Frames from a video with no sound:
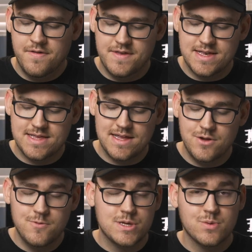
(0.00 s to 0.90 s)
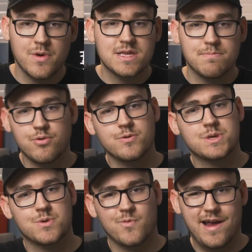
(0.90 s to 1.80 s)
This is the new Sweets
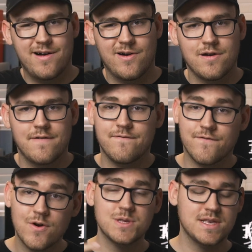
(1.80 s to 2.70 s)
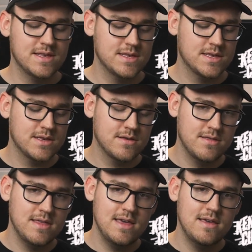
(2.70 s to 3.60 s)
Boost Radar versus
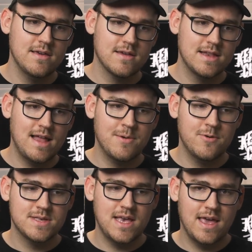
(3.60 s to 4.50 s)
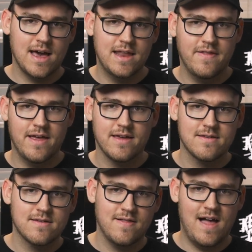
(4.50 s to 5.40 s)
the Kendama USA kind of like
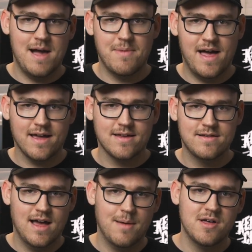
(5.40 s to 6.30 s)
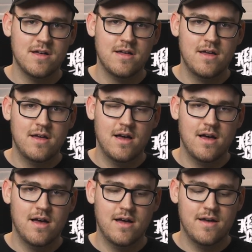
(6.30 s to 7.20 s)
clapback Dama.
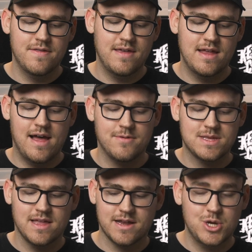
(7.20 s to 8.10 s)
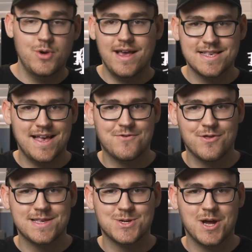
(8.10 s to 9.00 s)
They announced like 2 days after
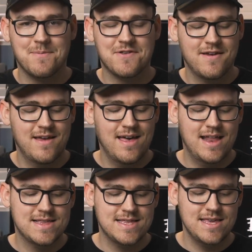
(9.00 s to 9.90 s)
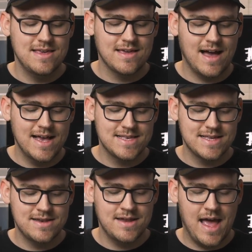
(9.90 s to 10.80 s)
this dropped, and it's the
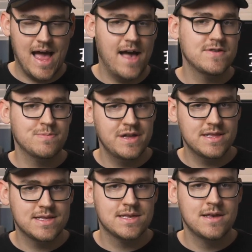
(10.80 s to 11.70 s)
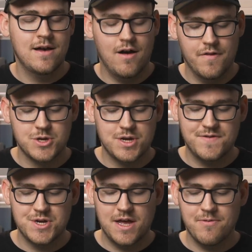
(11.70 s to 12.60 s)
Kaizen half splits on the shift
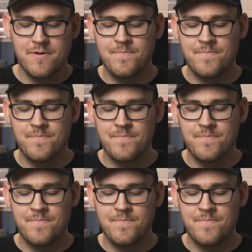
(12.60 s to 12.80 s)
shape.